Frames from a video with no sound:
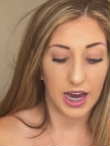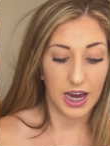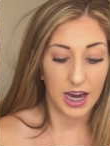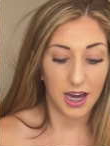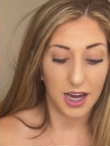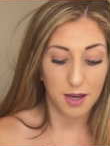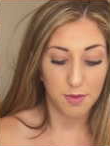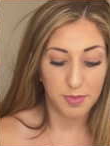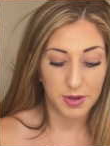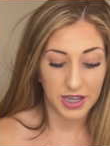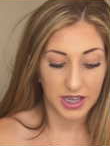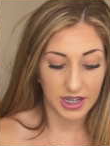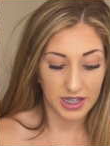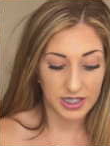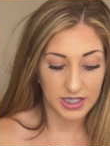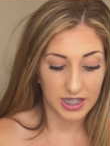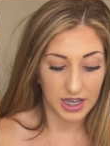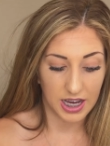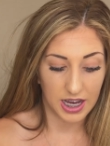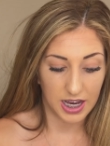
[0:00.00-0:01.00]
I
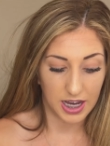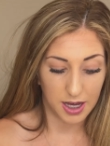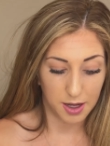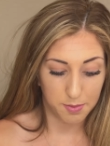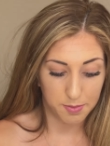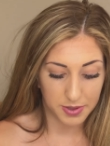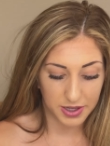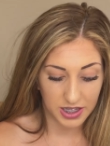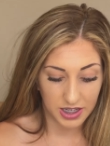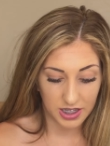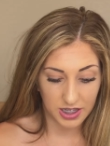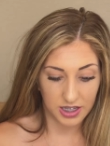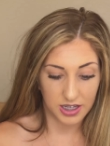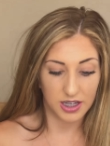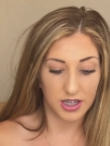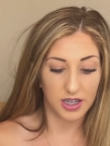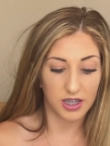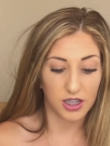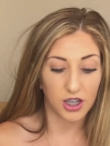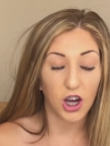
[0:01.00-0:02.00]
picked up,
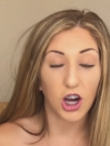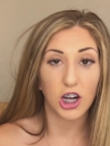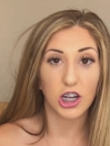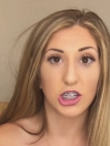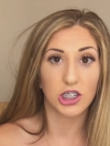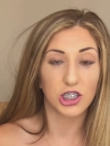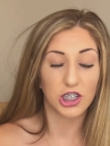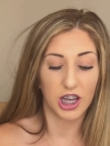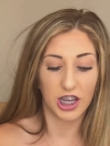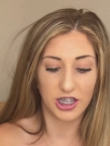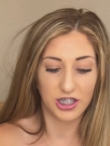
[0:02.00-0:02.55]
gosh,